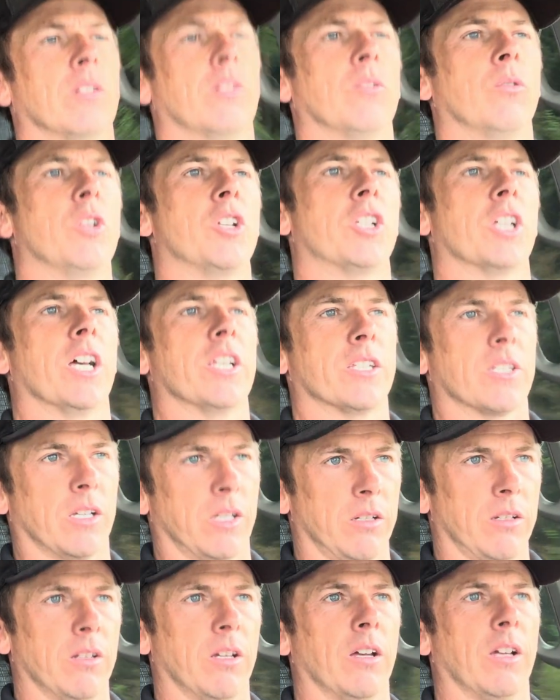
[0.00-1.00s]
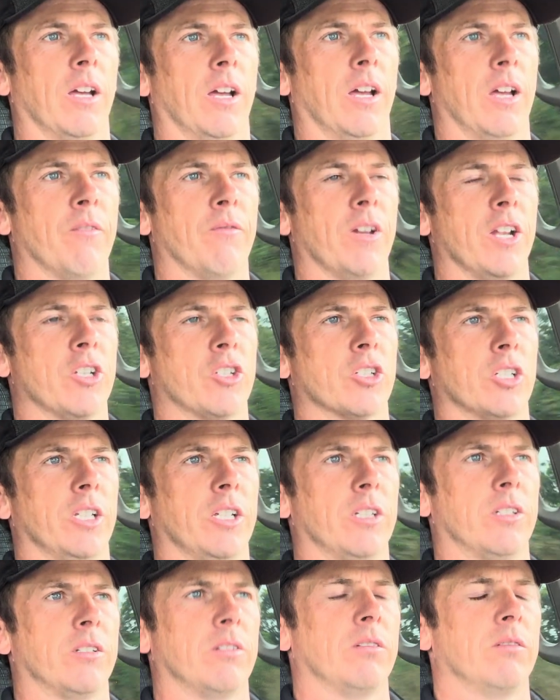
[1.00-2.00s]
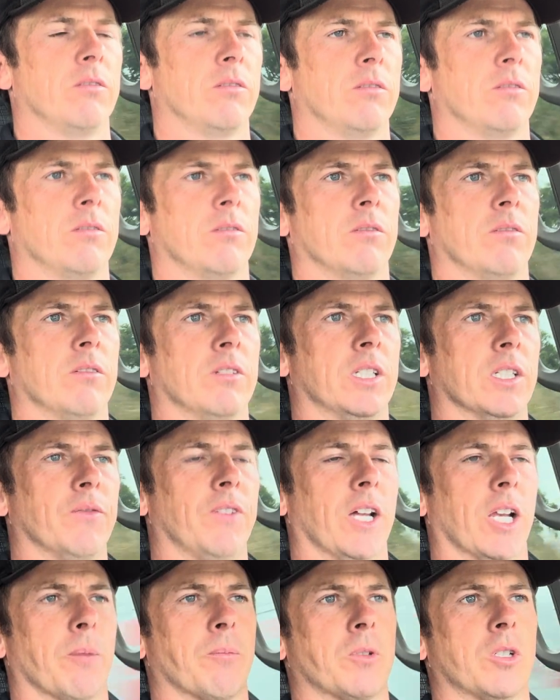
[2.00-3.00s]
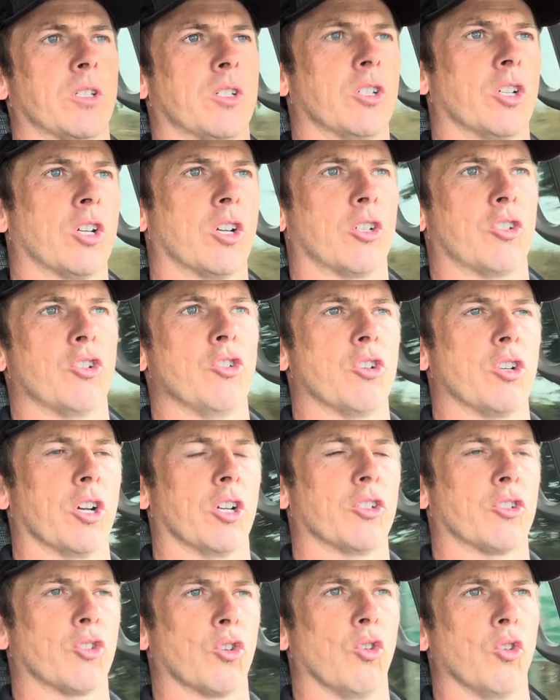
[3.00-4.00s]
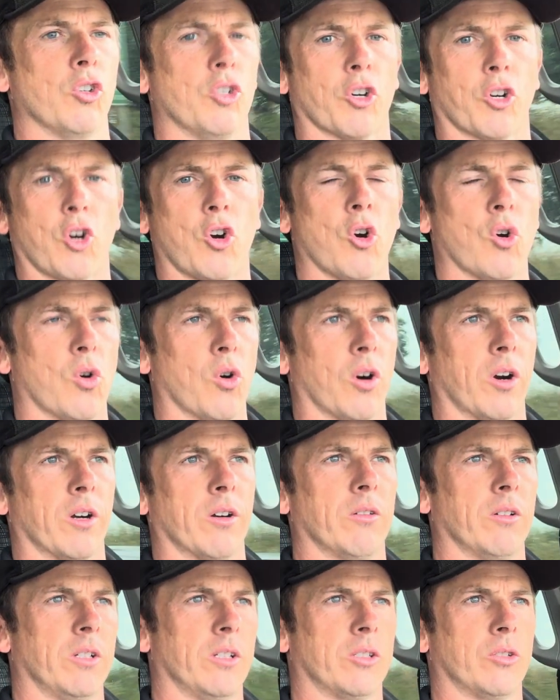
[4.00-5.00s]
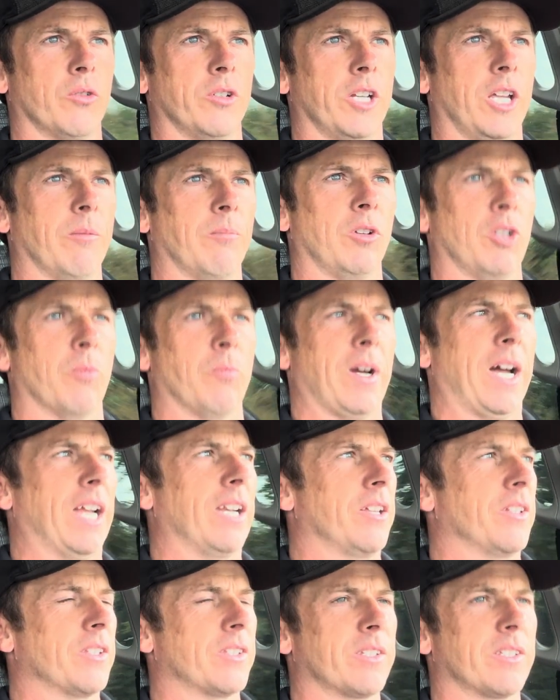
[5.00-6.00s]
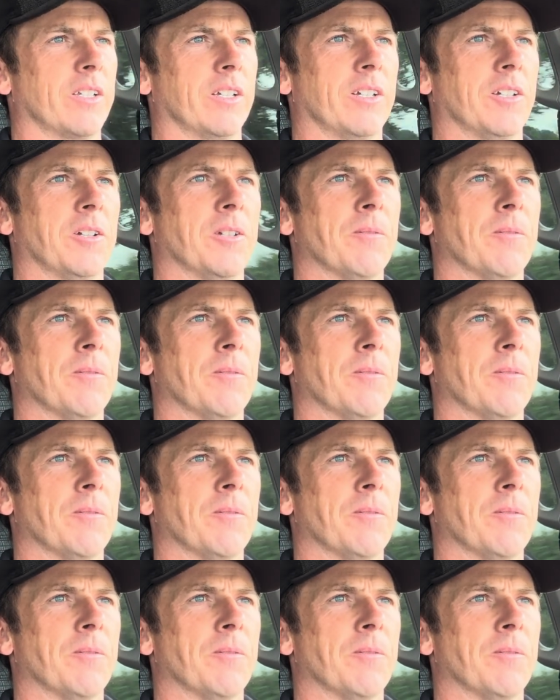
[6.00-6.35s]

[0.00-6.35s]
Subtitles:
which has eventually developed to control your core, to enable your balance,